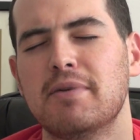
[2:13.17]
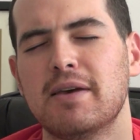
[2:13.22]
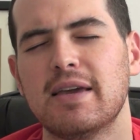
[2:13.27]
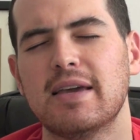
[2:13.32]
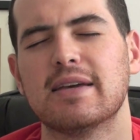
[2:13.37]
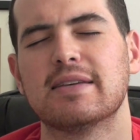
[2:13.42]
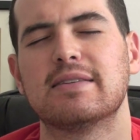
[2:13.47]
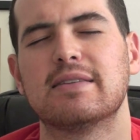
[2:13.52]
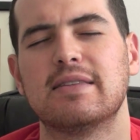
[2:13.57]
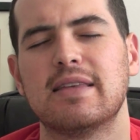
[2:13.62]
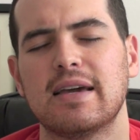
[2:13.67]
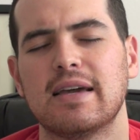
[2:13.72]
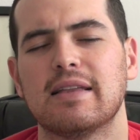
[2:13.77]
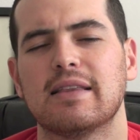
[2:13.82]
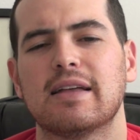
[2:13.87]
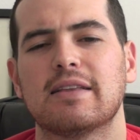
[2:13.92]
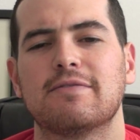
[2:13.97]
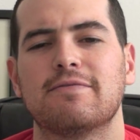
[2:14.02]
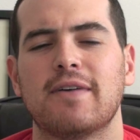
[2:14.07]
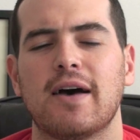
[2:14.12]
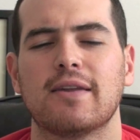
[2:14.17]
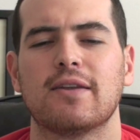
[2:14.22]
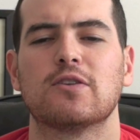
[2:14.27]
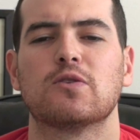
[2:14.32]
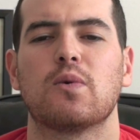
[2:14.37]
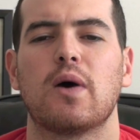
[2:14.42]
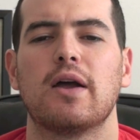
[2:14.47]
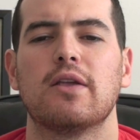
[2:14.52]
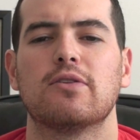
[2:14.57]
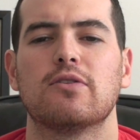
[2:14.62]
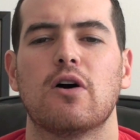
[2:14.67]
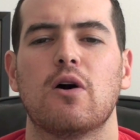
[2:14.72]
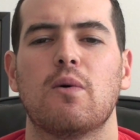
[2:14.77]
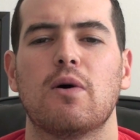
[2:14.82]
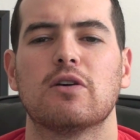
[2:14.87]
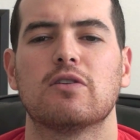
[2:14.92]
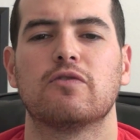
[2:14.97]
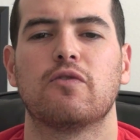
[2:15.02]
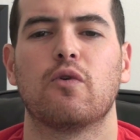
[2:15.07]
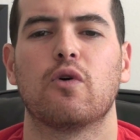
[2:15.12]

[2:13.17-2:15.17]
biggest thing that's found its way into OS